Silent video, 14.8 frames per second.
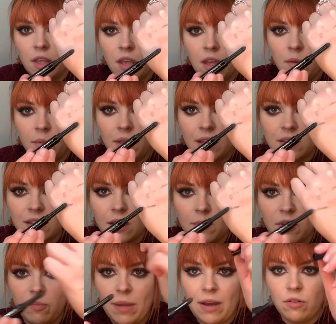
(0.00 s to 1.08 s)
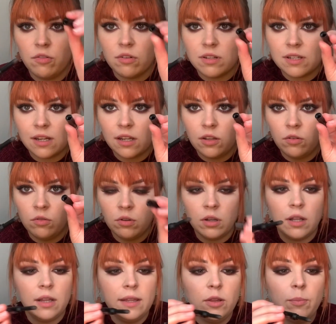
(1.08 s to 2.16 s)
Yeah, it's like a bit of powder. It's like a little
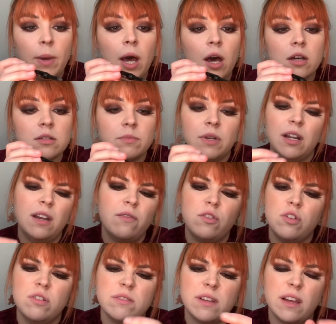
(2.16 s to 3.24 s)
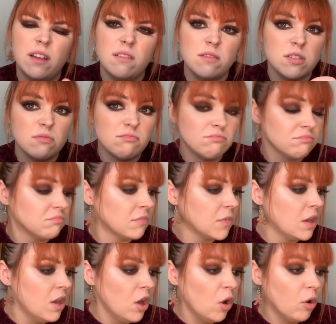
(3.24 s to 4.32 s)
part. But I never use that end
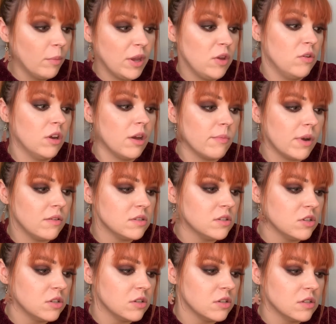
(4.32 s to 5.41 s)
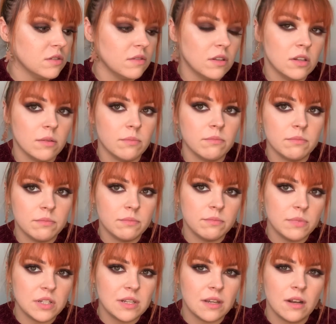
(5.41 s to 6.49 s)
on my own eyebrows just because of the
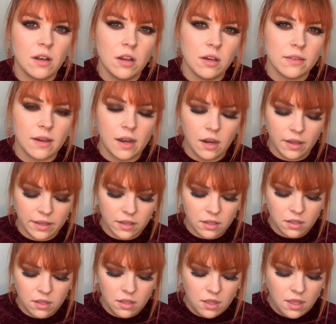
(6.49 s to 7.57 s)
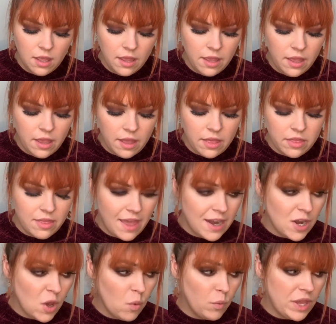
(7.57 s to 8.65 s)
particular look that I like. And
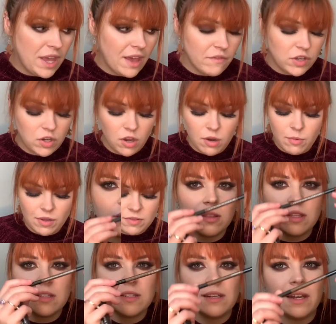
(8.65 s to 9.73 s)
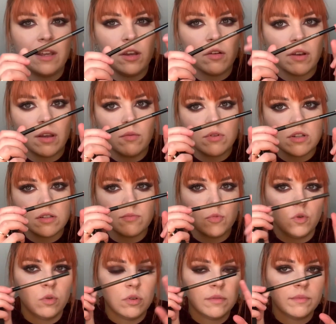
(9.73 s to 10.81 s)
then we have an eyebrow. This is lingering, which is
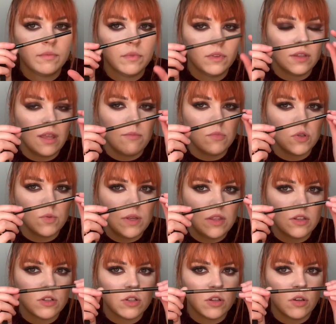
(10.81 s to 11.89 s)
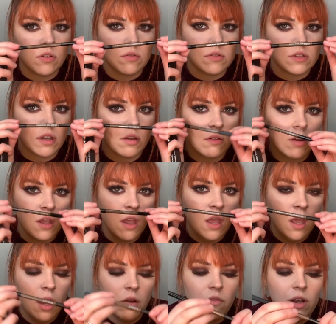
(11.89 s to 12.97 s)
more in between the two. So I
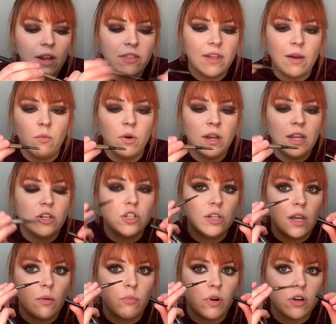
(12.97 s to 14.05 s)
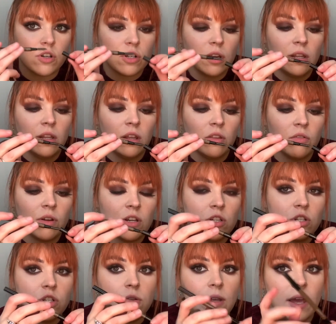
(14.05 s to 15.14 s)
really like that. One end you get a brush and the other end
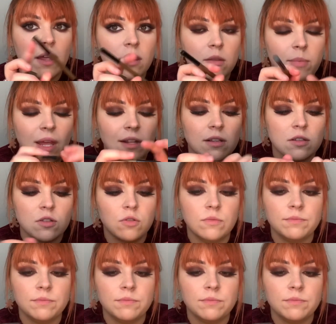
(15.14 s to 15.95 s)
you get the pencil.